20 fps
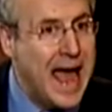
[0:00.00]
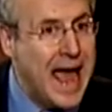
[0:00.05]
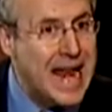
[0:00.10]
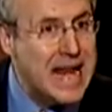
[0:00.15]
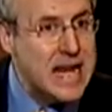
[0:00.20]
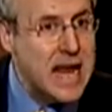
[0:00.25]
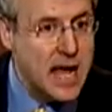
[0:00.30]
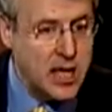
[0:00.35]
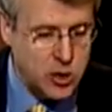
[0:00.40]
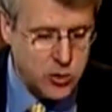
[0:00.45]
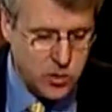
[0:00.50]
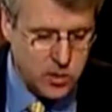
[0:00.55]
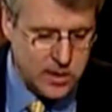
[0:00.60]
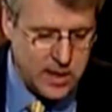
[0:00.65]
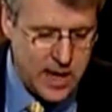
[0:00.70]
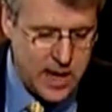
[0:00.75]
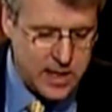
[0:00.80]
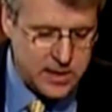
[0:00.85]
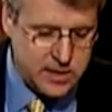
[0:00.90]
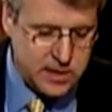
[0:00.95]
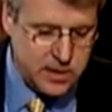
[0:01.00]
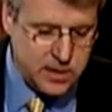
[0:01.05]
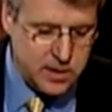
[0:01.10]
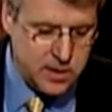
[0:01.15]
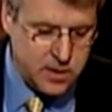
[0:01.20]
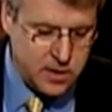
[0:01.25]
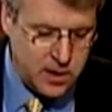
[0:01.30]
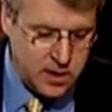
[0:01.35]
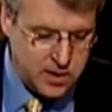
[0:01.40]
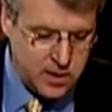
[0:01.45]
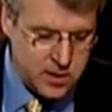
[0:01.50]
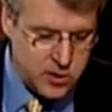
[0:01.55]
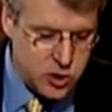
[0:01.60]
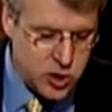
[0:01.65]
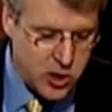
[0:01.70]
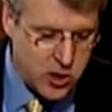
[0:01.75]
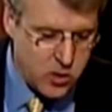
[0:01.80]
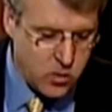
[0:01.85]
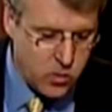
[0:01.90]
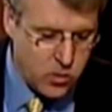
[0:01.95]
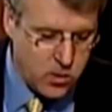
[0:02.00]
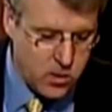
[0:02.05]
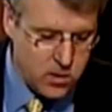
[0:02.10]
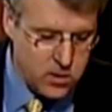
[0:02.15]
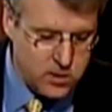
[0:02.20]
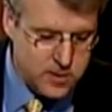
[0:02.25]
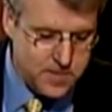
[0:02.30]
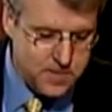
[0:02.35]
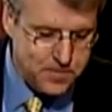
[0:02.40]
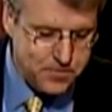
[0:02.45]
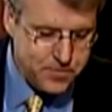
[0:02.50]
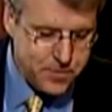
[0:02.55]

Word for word: and natural gas in the entire world,